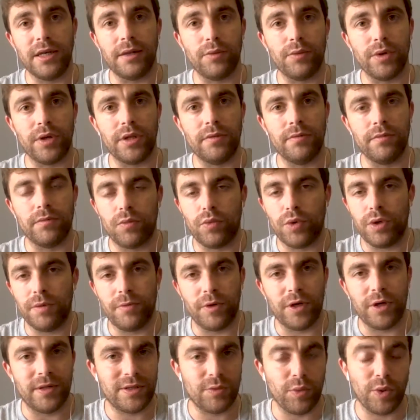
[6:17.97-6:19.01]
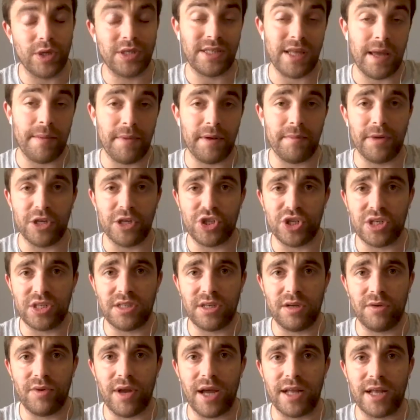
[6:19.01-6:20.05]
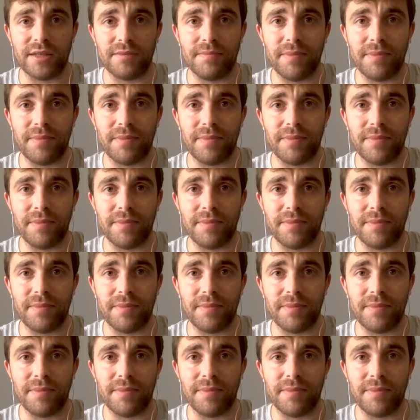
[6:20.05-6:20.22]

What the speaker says: with West Ham and Manchester United.